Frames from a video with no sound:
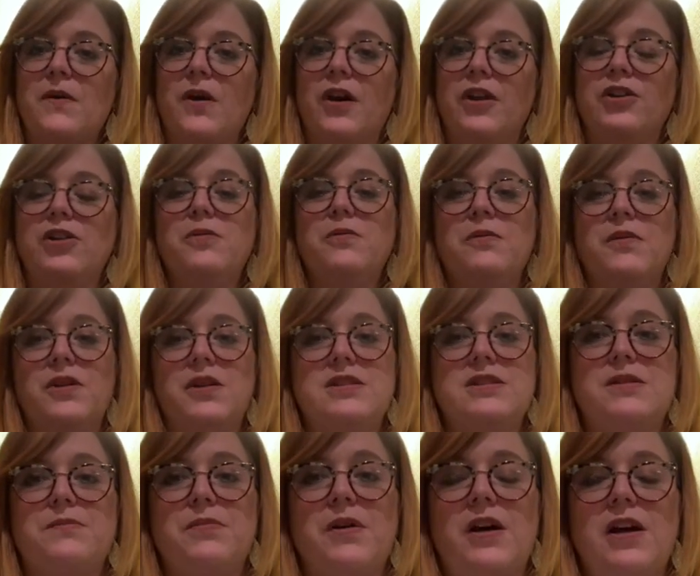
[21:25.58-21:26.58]
your
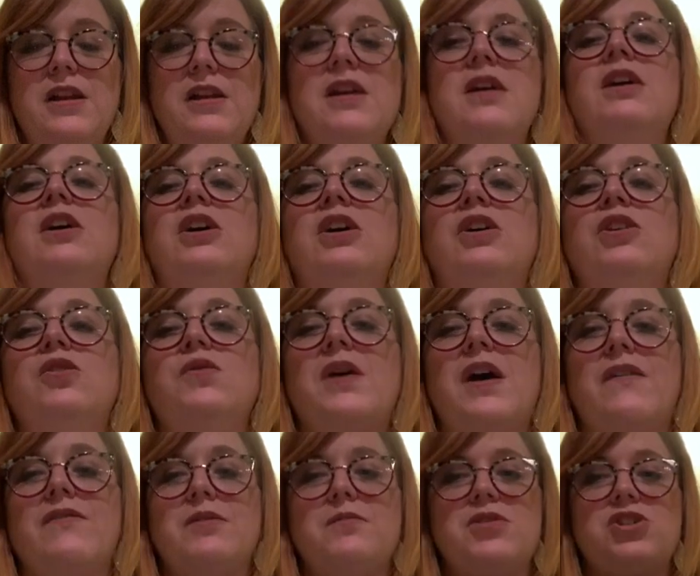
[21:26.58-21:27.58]
Instant Pot, you
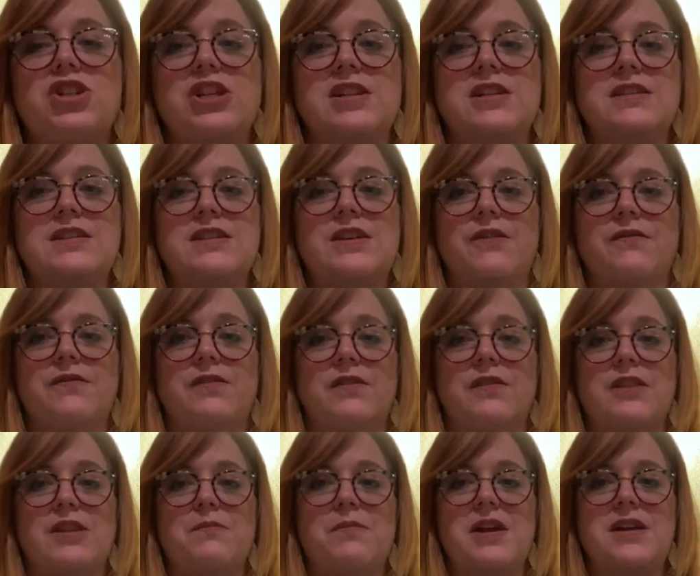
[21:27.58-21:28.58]
have the machine itself,
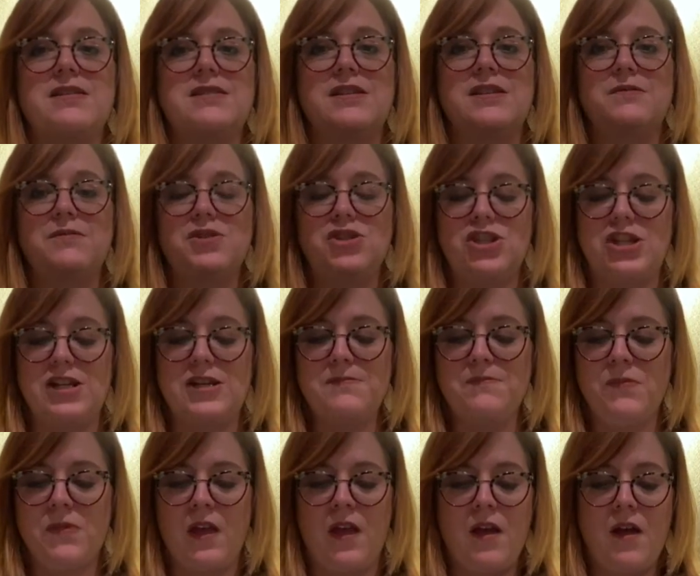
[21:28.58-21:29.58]
the base of the
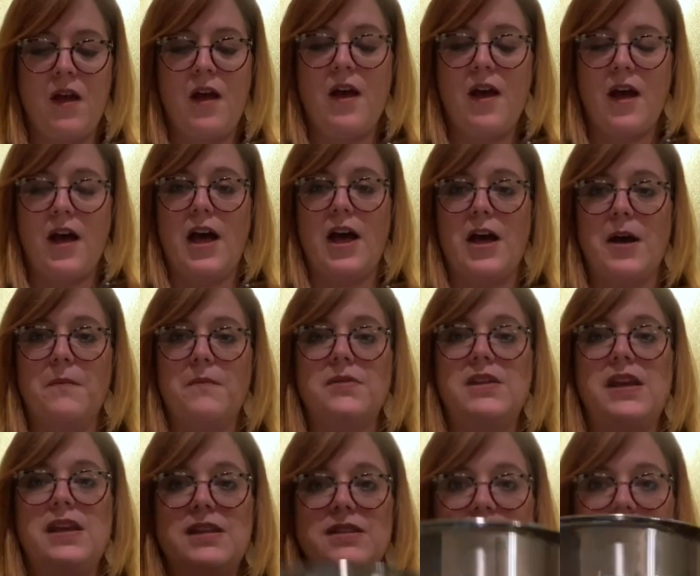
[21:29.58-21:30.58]
machine.
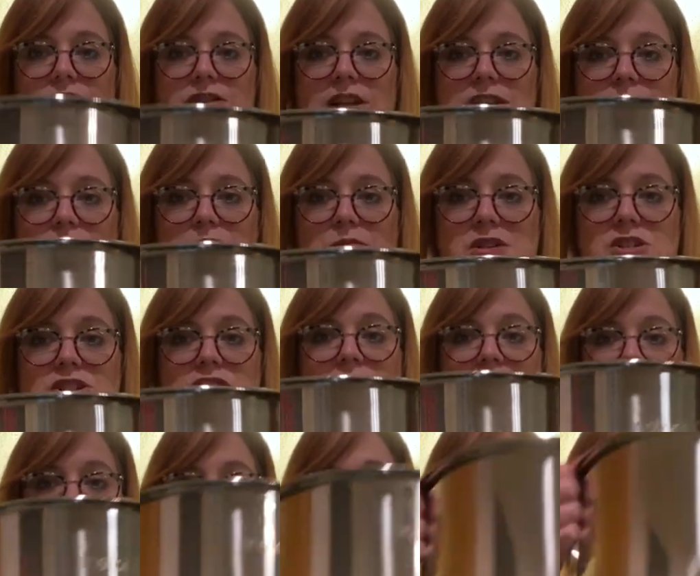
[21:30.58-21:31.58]
The insert, as we mentioned,
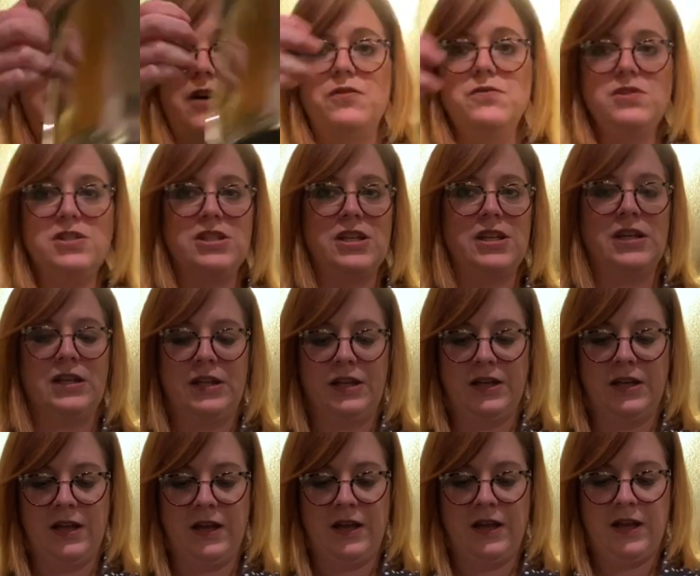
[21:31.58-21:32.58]
it comes out.
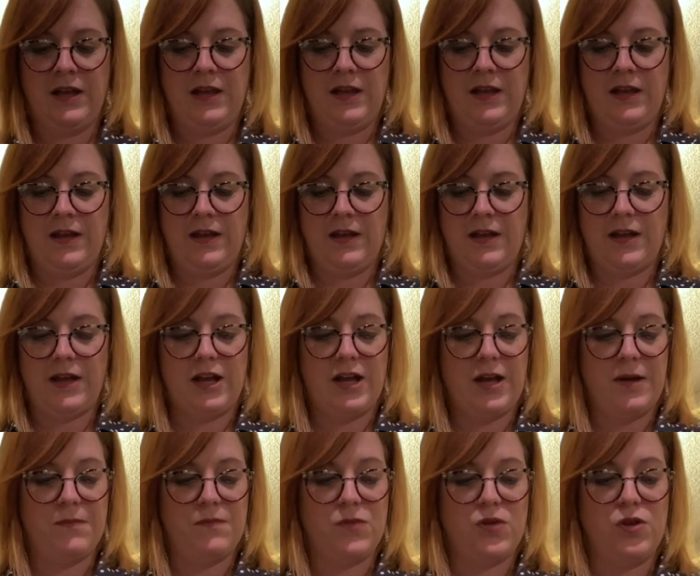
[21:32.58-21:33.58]

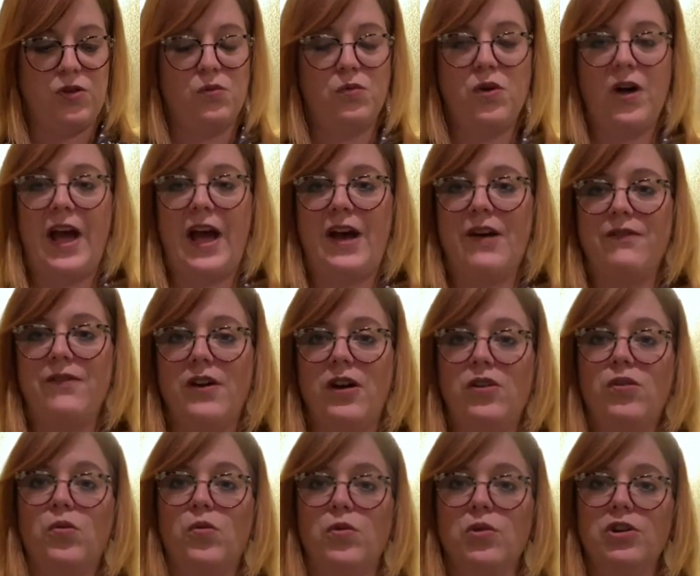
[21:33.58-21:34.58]
You will have a
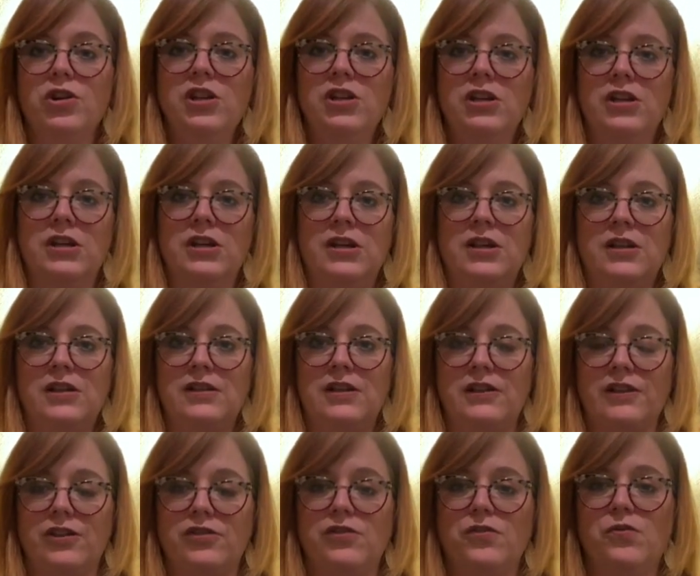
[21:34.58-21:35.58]
cord, the
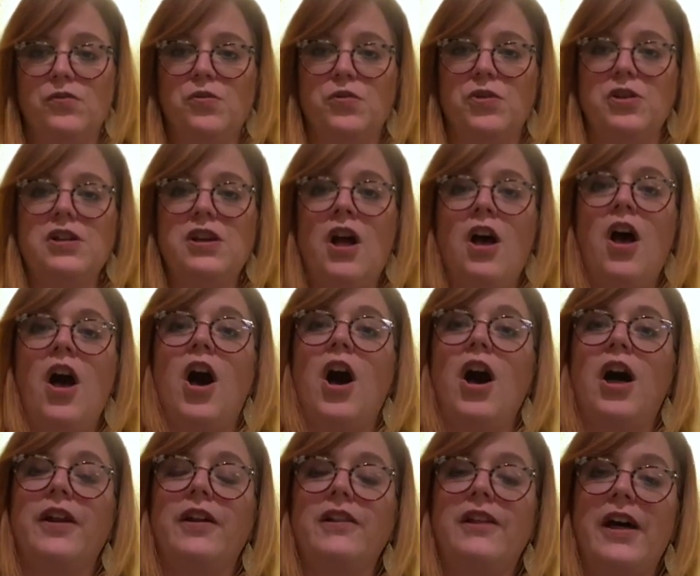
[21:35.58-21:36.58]
electrical cord.
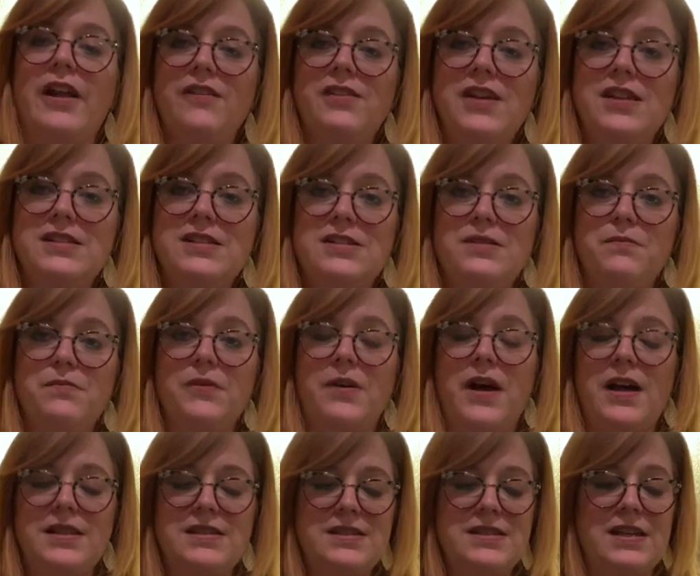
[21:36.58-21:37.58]
On a lot of the Instant
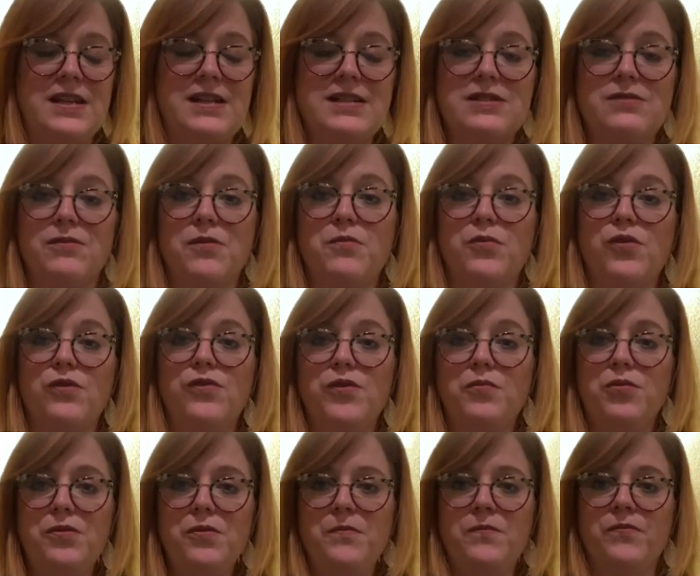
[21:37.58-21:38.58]
Pots, it's
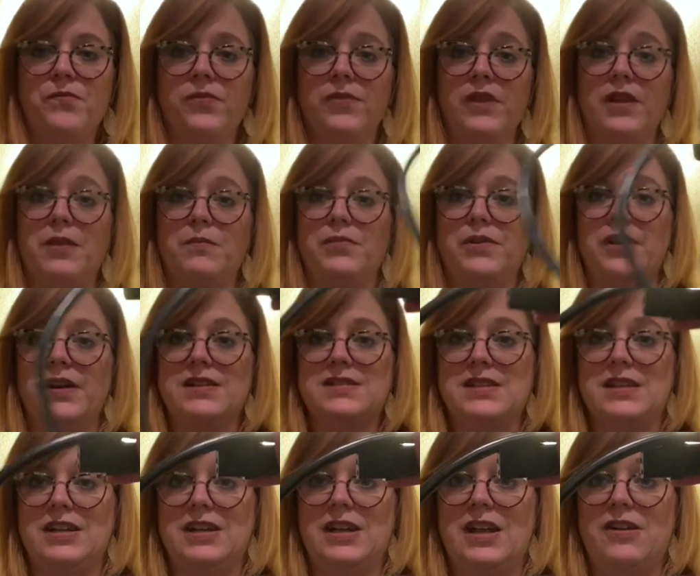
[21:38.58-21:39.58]
removable. It plugs
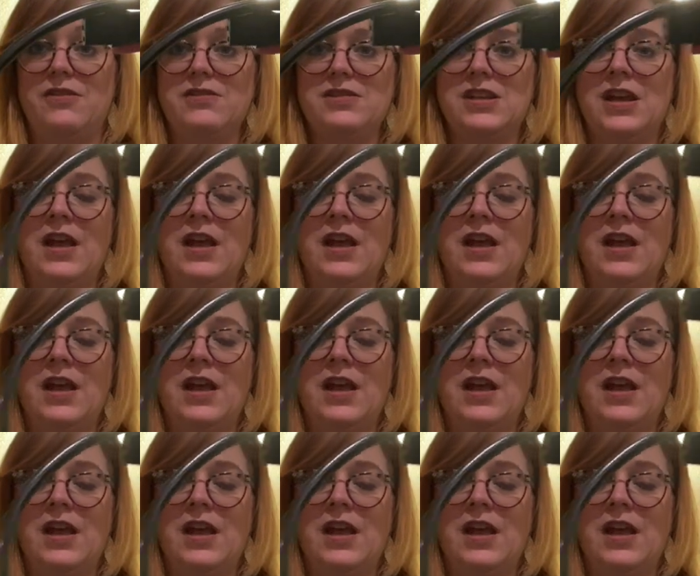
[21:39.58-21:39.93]
in and out.